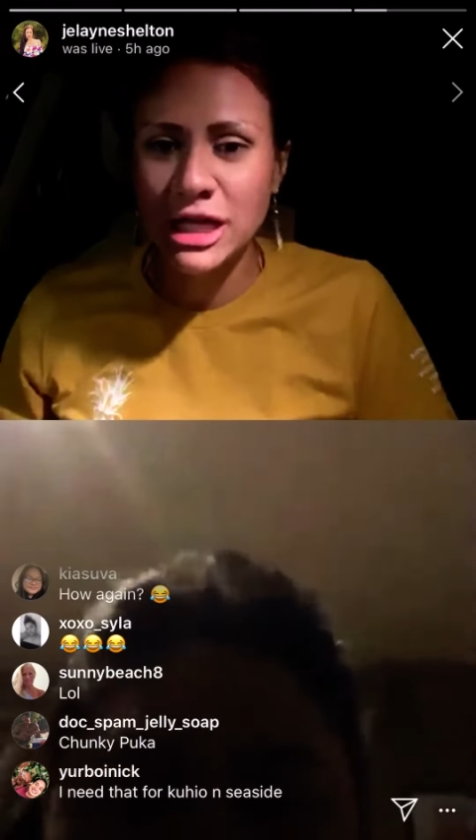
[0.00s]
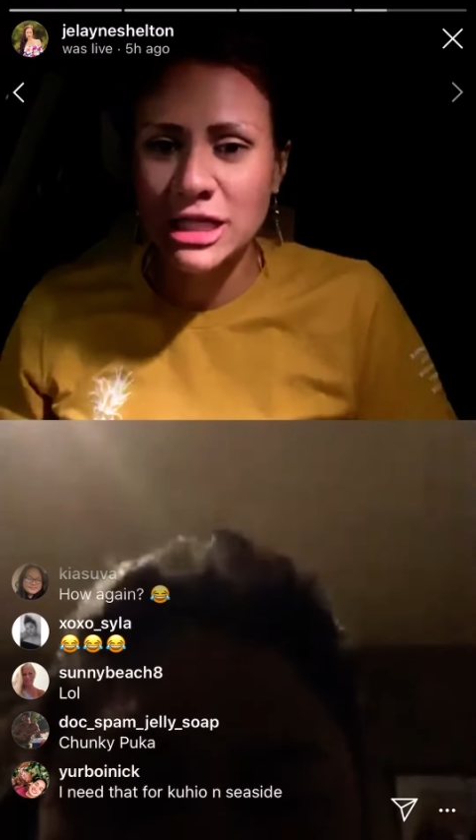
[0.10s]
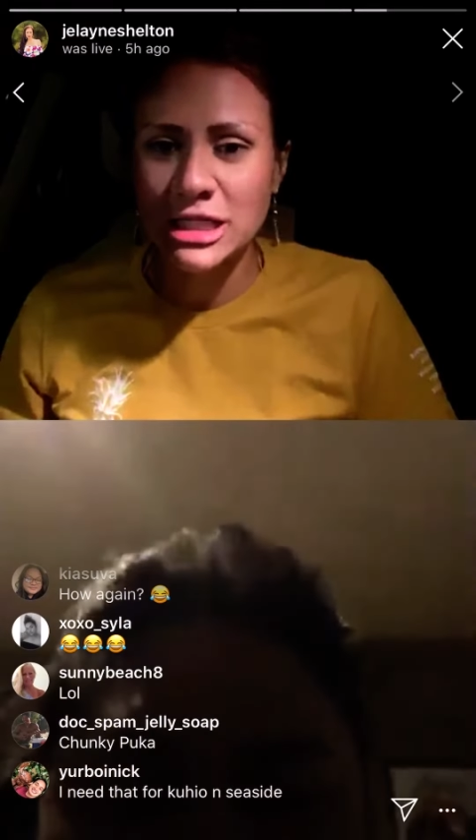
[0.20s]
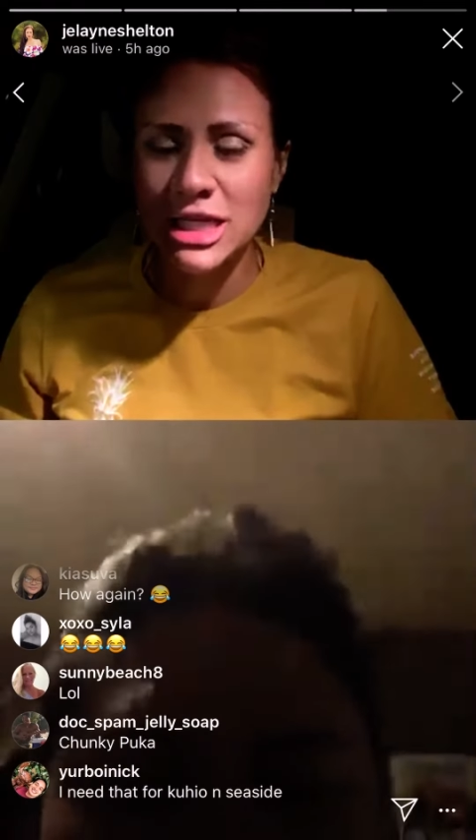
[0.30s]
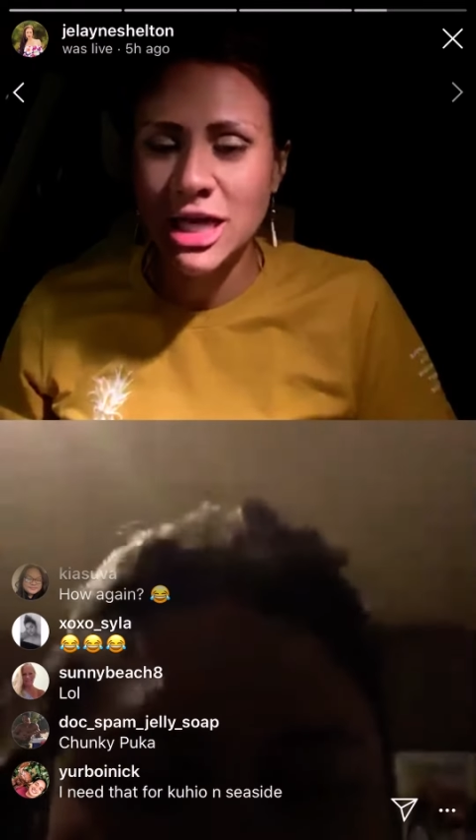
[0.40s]

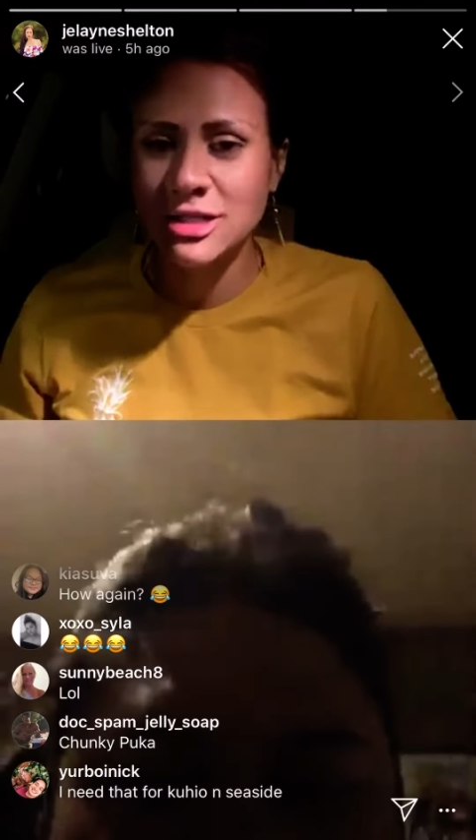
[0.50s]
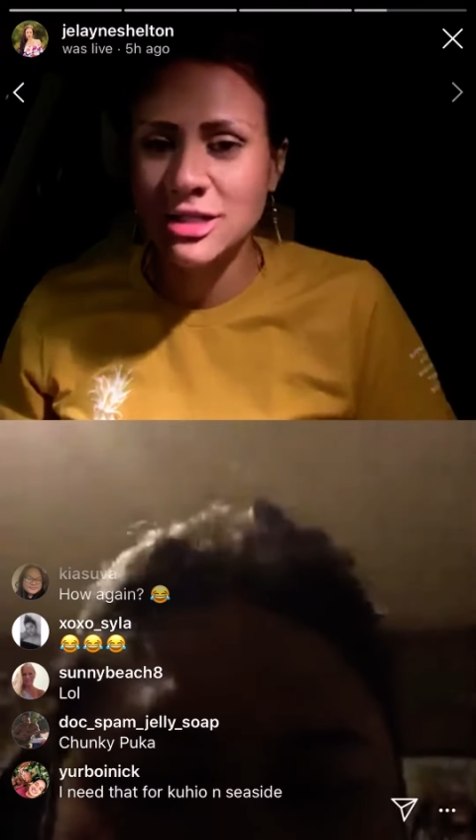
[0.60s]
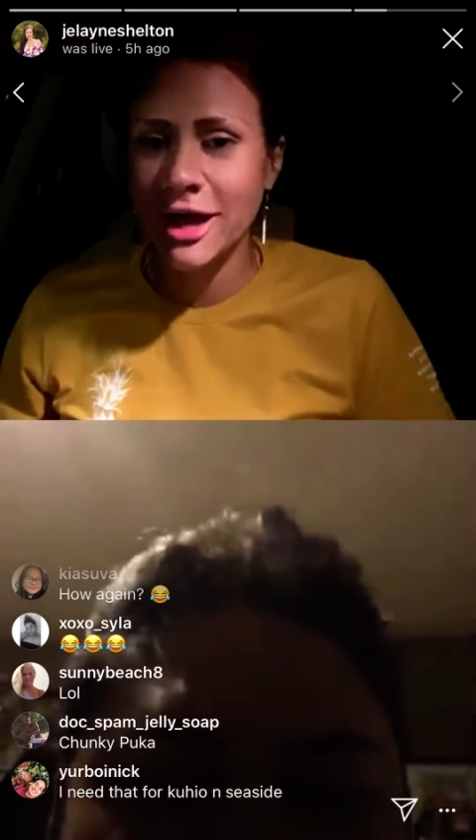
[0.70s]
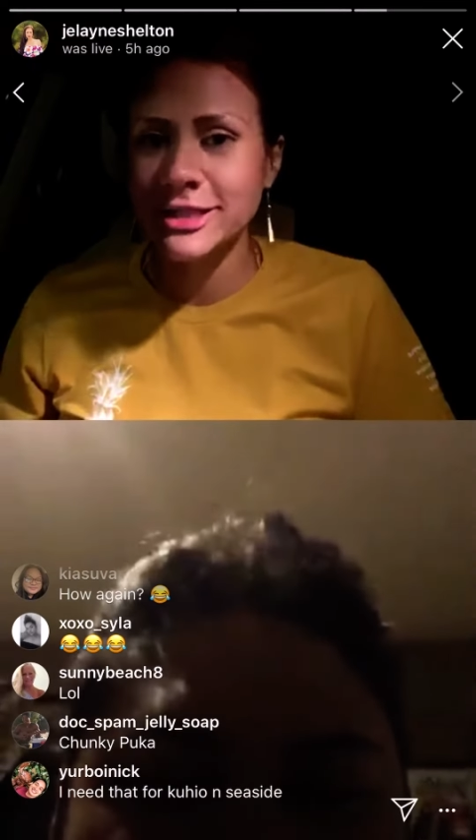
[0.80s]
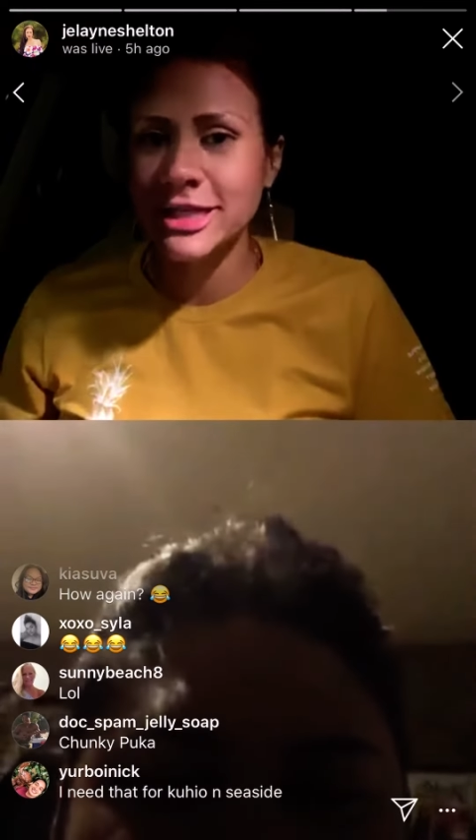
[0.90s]
because
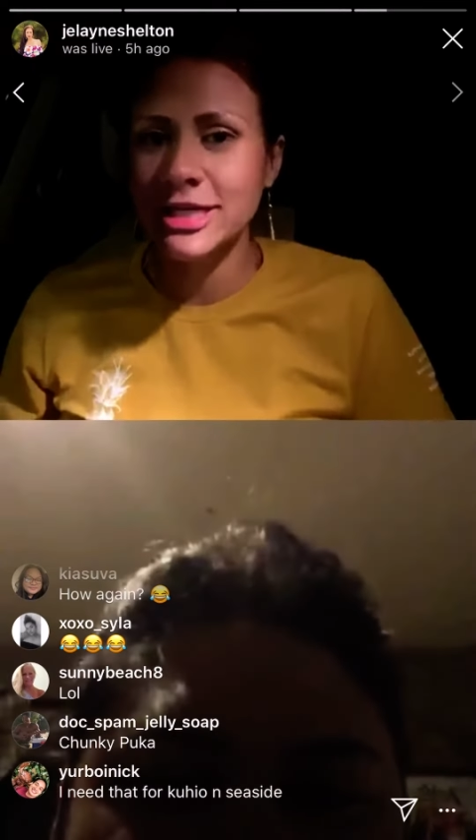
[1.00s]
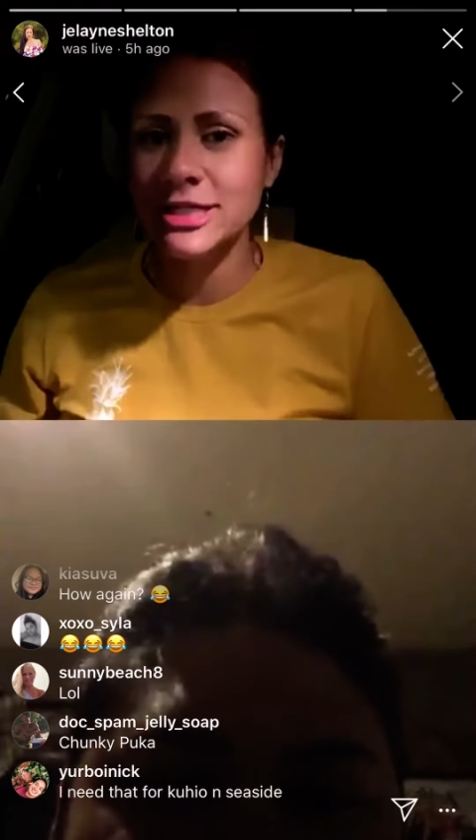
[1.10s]
Canteen Fly